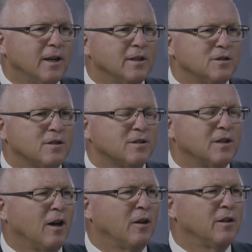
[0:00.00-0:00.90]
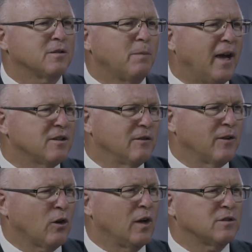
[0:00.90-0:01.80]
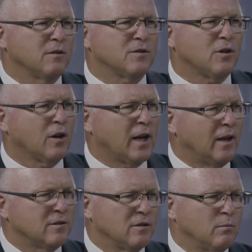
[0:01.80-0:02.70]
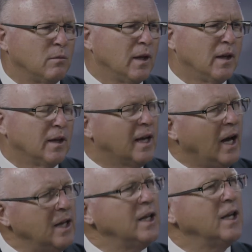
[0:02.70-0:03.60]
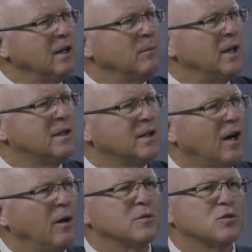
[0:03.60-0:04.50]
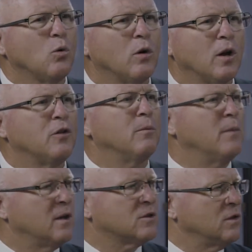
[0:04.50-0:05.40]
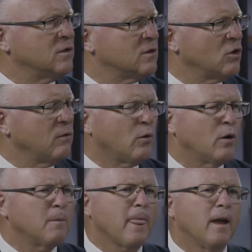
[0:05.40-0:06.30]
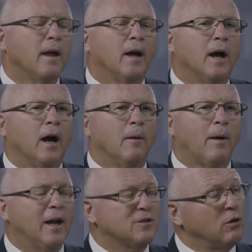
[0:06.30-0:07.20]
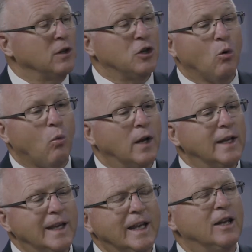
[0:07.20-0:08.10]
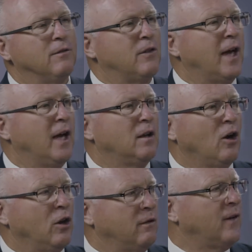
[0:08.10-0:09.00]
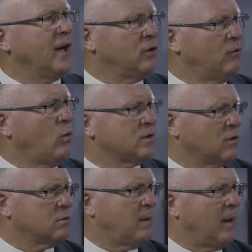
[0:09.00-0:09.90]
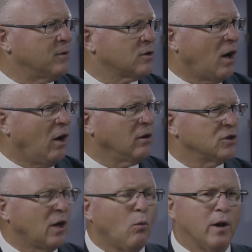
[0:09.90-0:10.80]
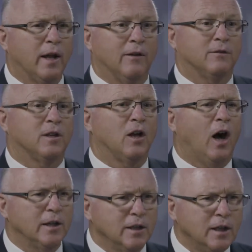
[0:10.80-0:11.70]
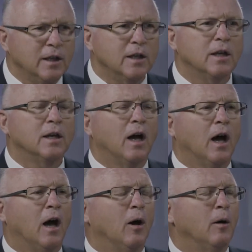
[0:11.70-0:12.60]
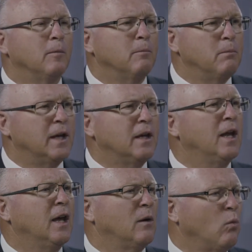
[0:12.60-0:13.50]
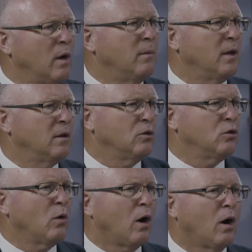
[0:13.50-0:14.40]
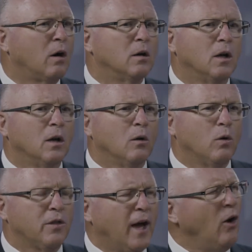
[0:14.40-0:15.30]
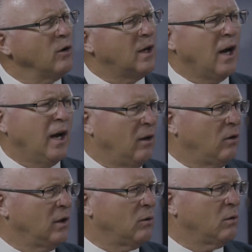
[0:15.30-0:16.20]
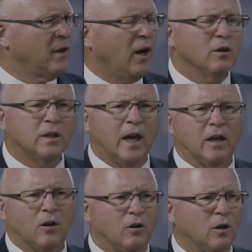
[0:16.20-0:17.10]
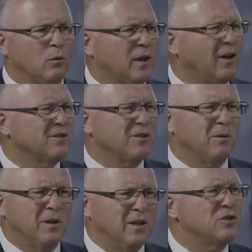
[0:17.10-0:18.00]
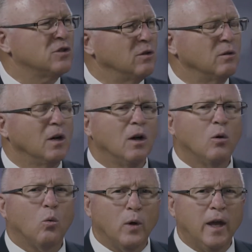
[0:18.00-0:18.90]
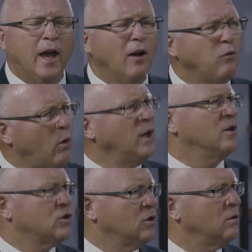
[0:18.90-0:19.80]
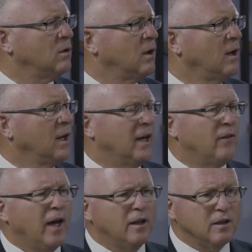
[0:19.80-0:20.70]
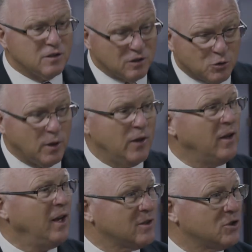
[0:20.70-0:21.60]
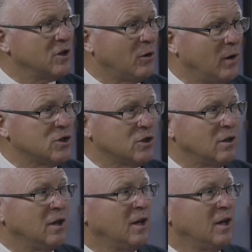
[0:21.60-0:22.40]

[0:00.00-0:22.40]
just uh, this passive aggressive sarcasm, cutting many times toward other ministries and so forth. Um, I certainly don't want any of that on the faculty of West Coast Baptist College. I want to have godly uh, men and women who are without guile and without canker and without some issue. We have one issue, and that is to train the next generation